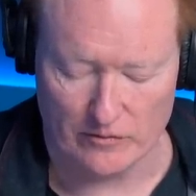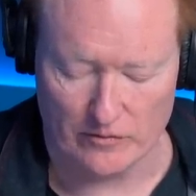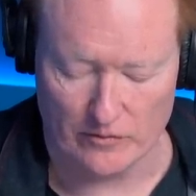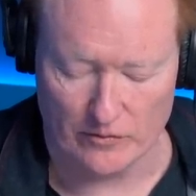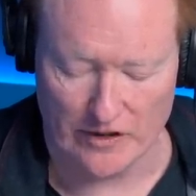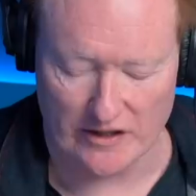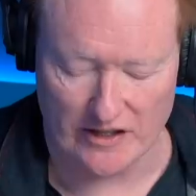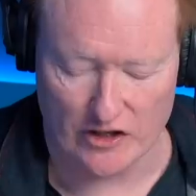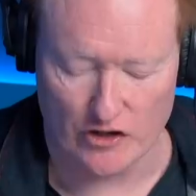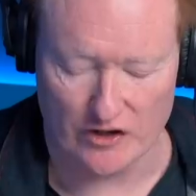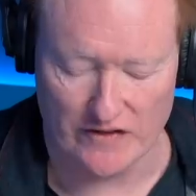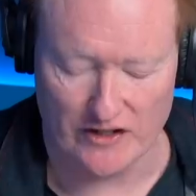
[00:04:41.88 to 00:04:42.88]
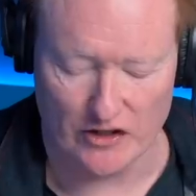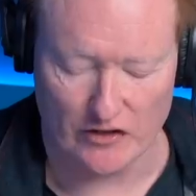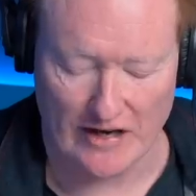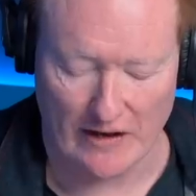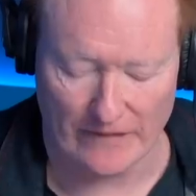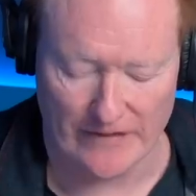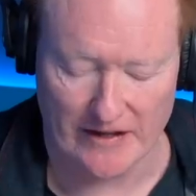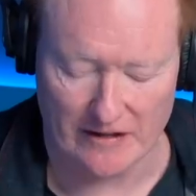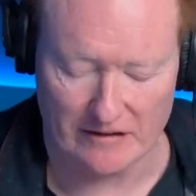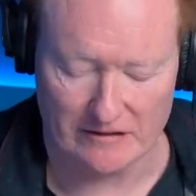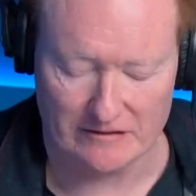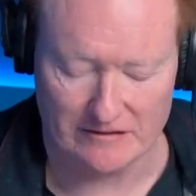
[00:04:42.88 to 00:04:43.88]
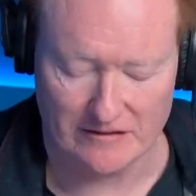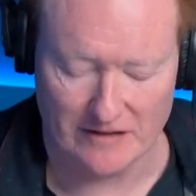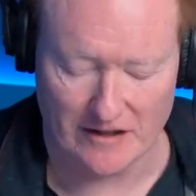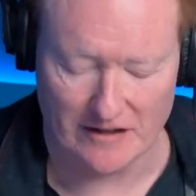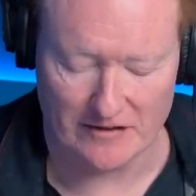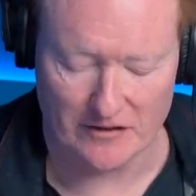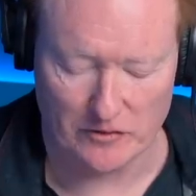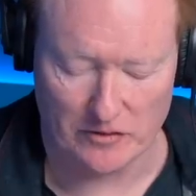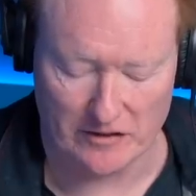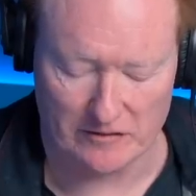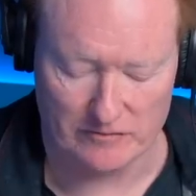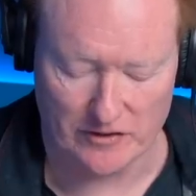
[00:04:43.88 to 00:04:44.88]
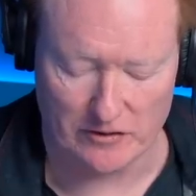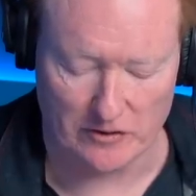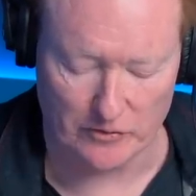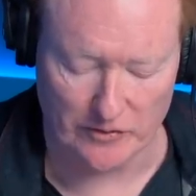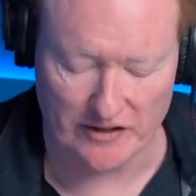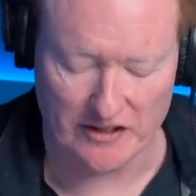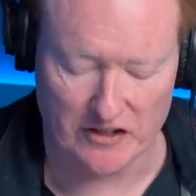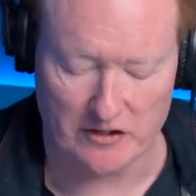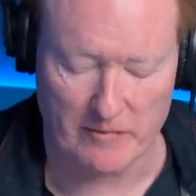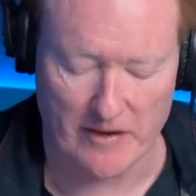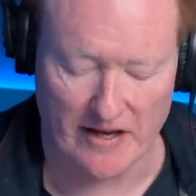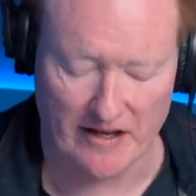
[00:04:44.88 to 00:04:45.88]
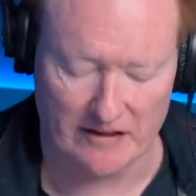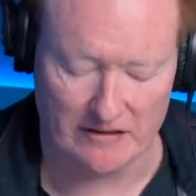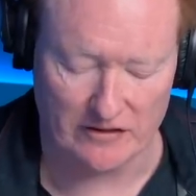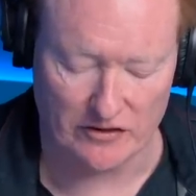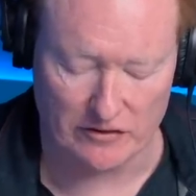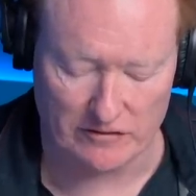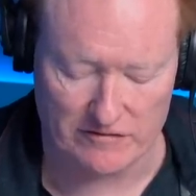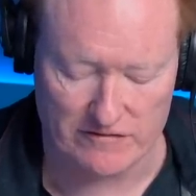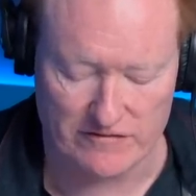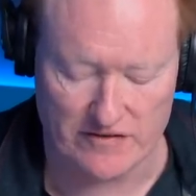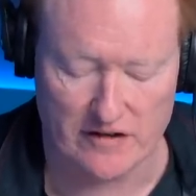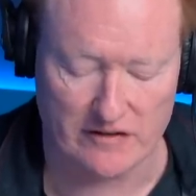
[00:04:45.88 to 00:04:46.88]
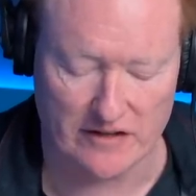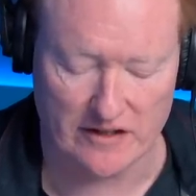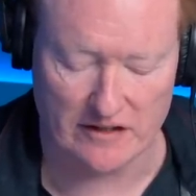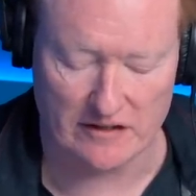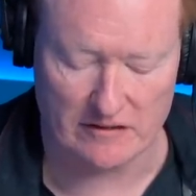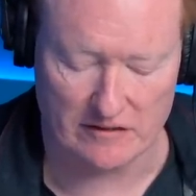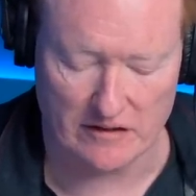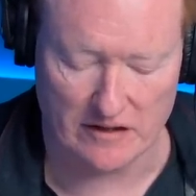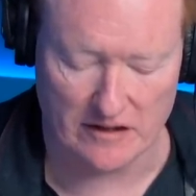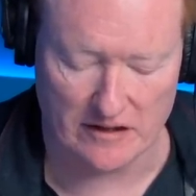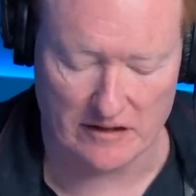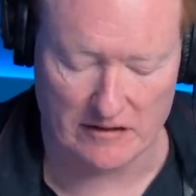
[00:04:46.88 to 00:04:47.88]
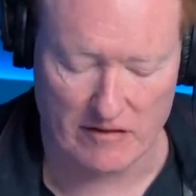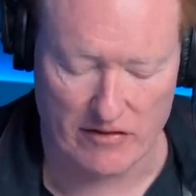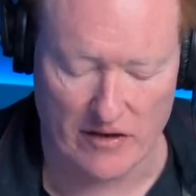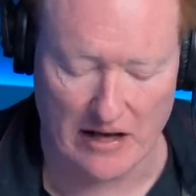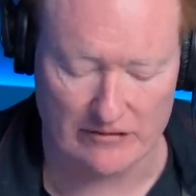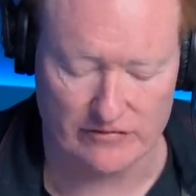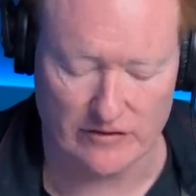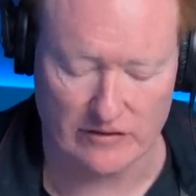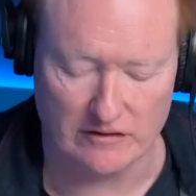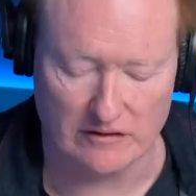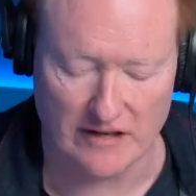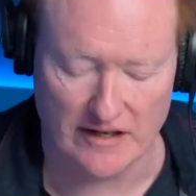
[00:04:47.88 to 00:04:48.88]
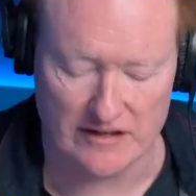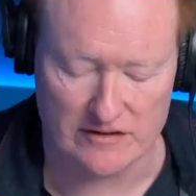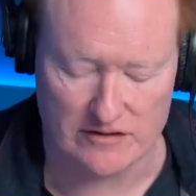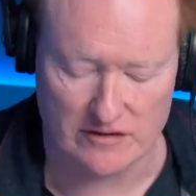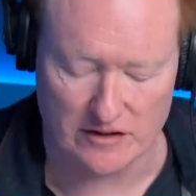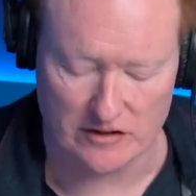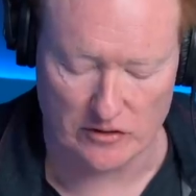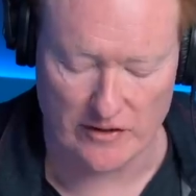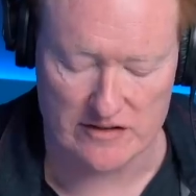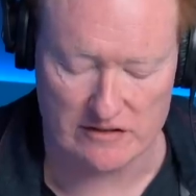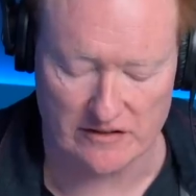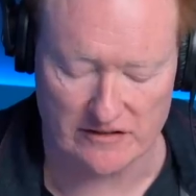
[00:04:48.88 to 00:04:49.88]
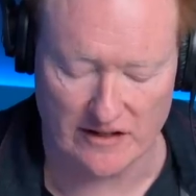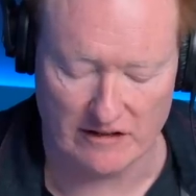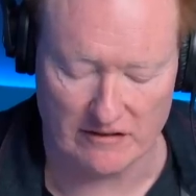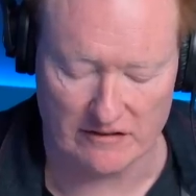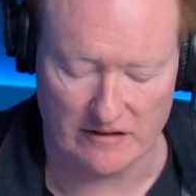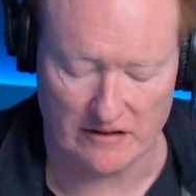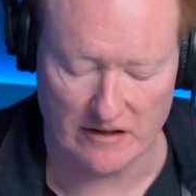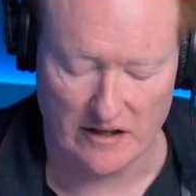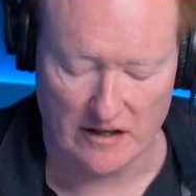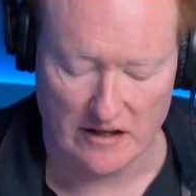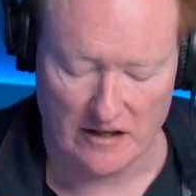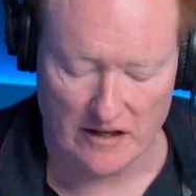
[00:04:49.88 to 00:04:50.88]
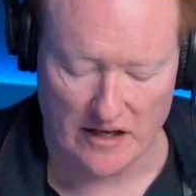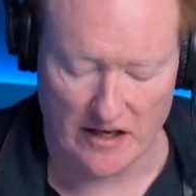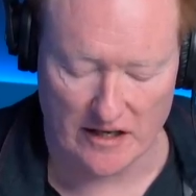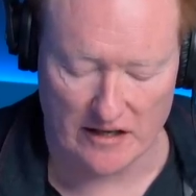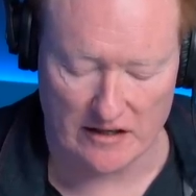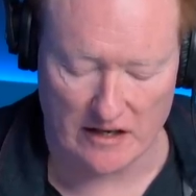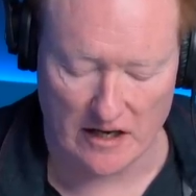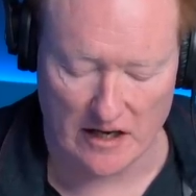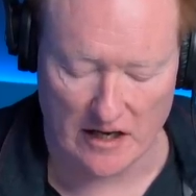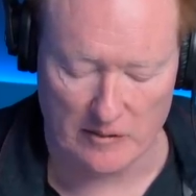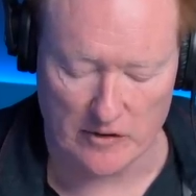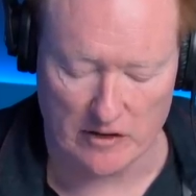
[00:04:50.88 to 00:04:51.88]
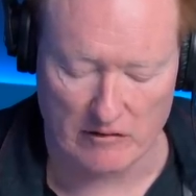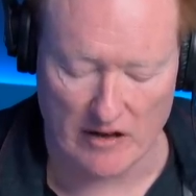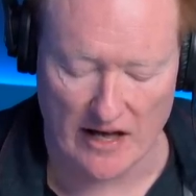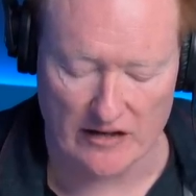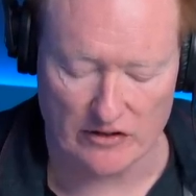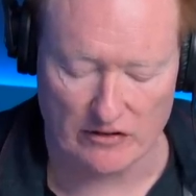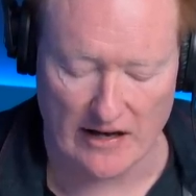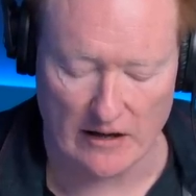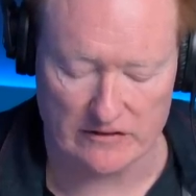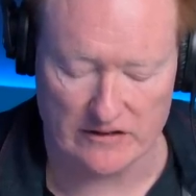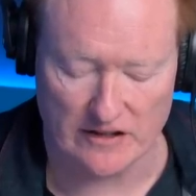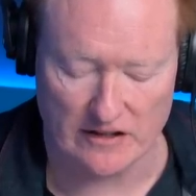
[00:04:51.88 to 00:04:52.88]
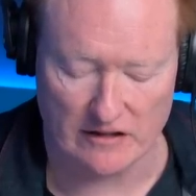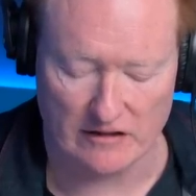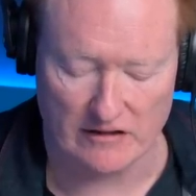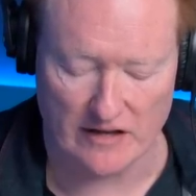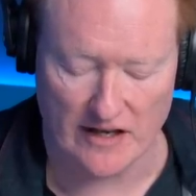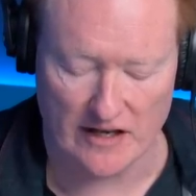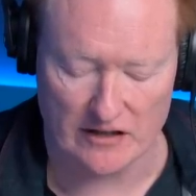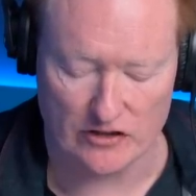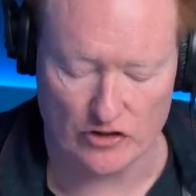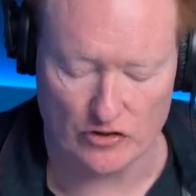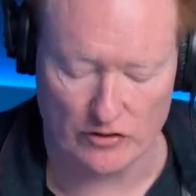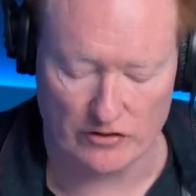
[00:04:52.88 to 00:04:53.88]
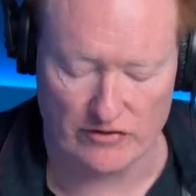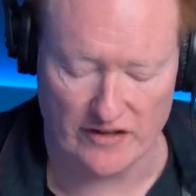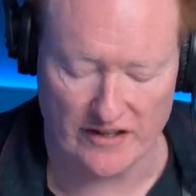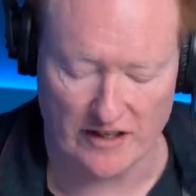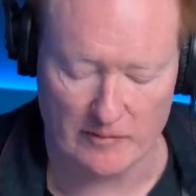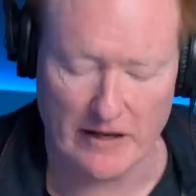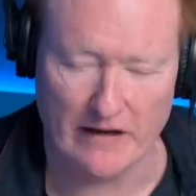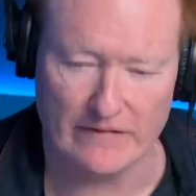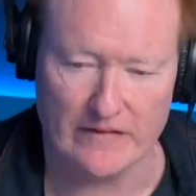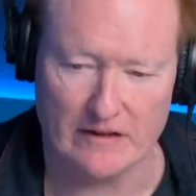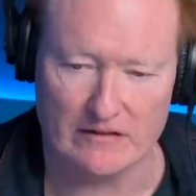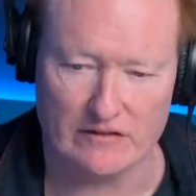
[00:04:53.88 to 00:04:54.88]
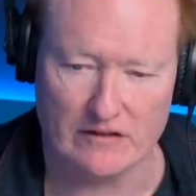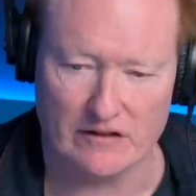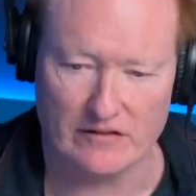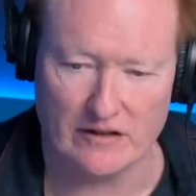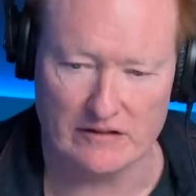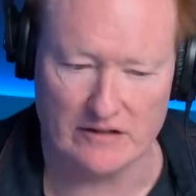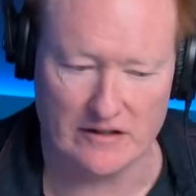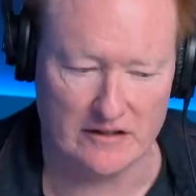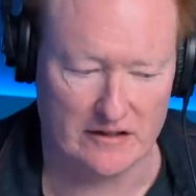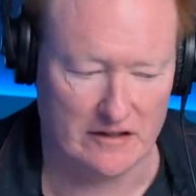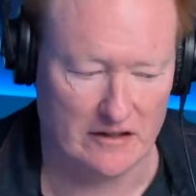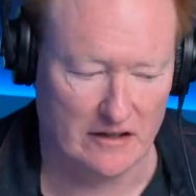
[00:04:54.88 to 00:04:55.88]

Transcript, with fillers: really good that you're out there. Uh, you're a you're a really good man. You're very uh, thoughtful and, and crazily talented, and I'm glad you're out there and you're thinking about this, because I think